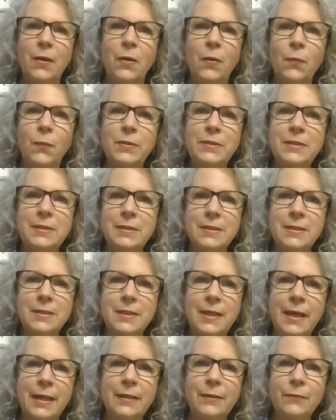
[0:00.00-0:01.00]

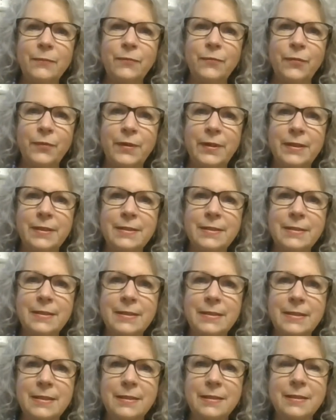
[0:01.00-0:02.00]
Winston-Salem Friends
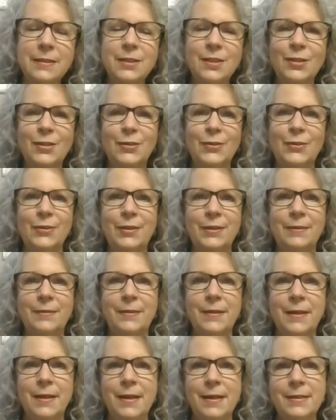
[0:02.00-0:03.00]
is considered a
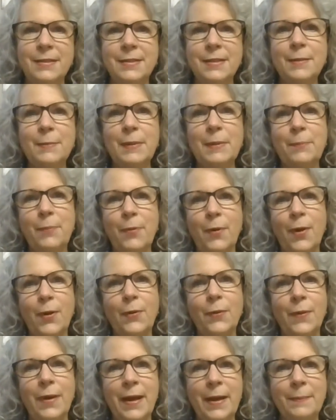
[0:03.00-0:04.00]

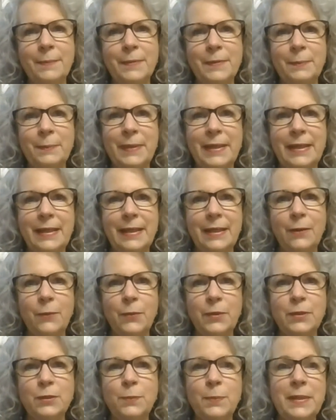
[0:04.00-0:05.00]
semi-programmed meeting,
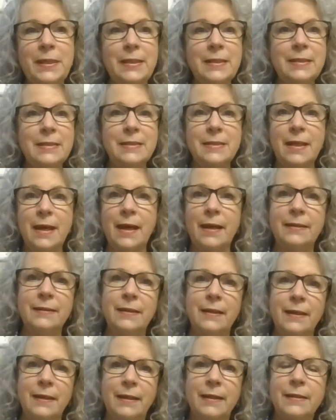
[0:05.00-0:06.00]
which means that
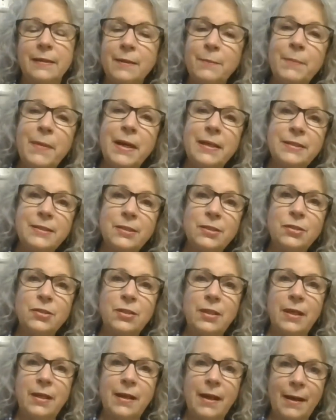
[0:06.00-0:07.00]
the message
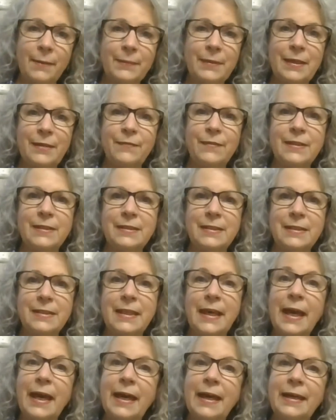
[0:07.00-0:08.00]
that I'm giving
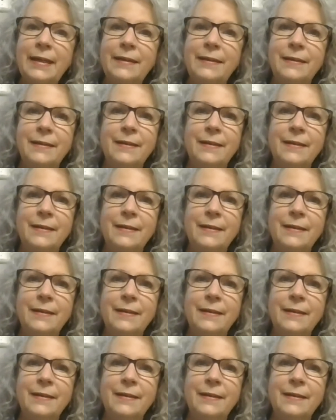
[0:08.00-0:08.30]
today,